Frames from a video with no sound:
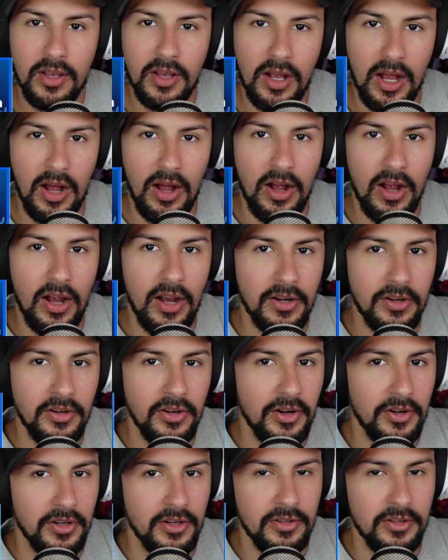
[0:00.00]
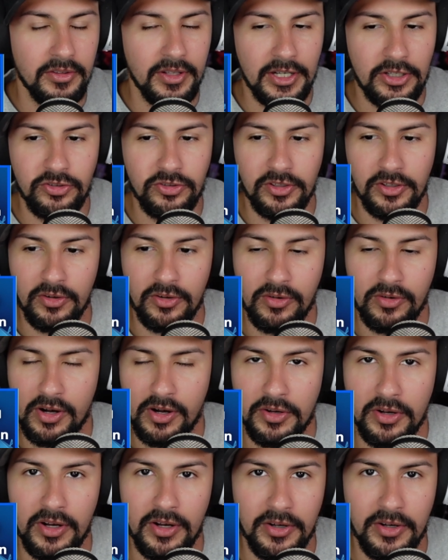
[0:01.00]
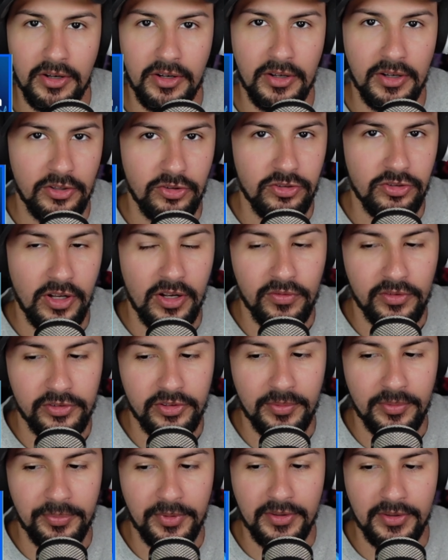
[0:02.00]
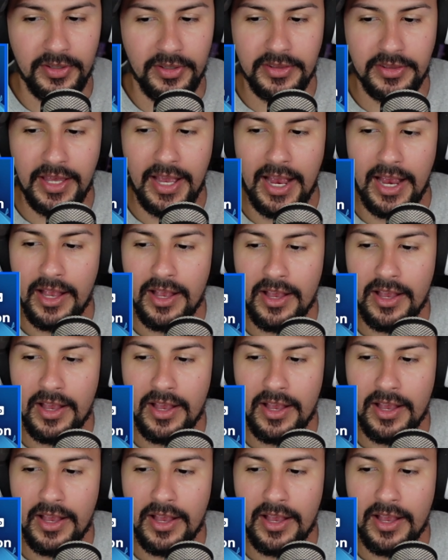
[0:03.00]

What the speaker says: on a collection or on a shelf or something like that.